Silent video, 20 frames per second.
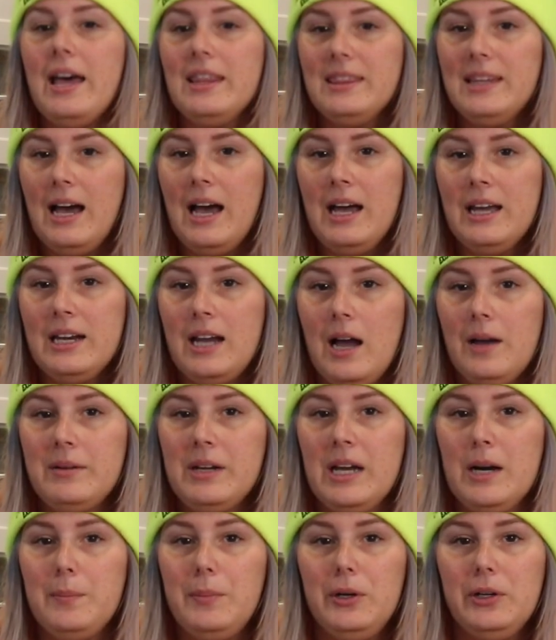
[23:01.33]
And then
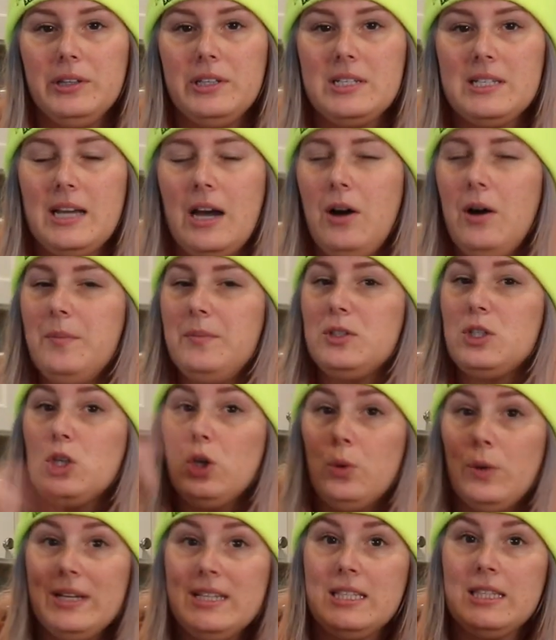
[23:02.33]
I'm gonna pull this out,
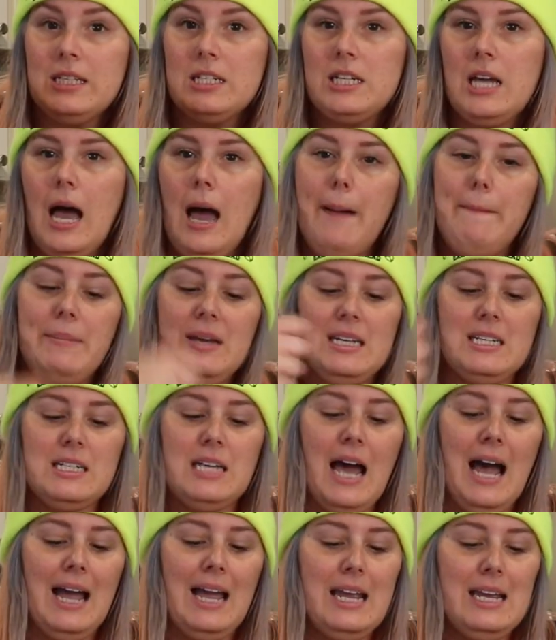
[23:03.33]
twist the top, and
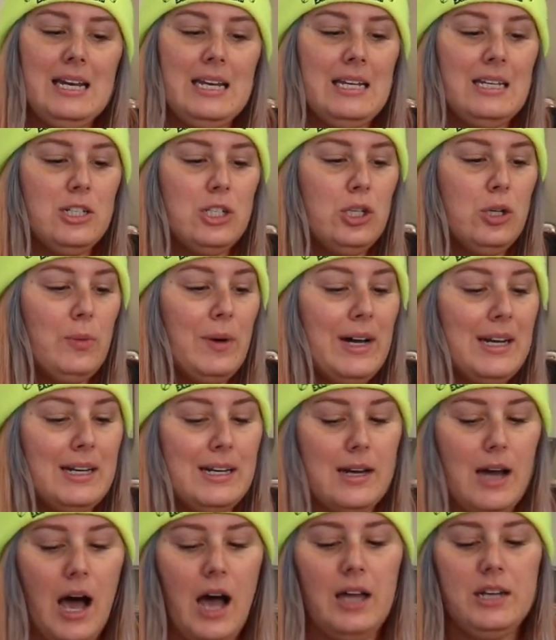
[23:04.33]
tie it into a
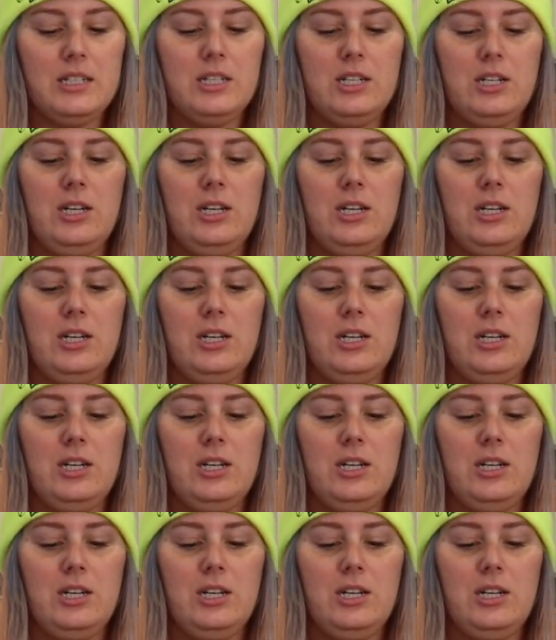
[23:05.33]
knot.